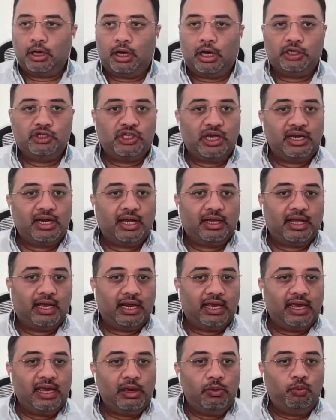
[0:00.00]
agenda
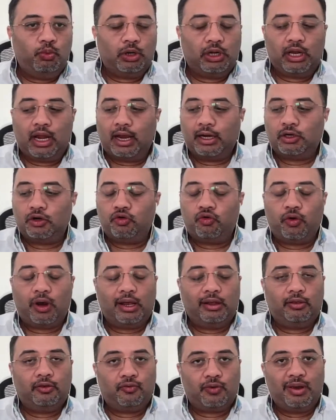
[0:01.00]
that he would like to
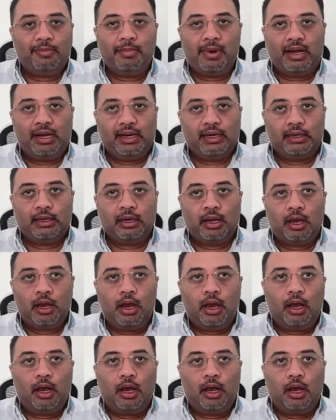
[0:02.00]
train three million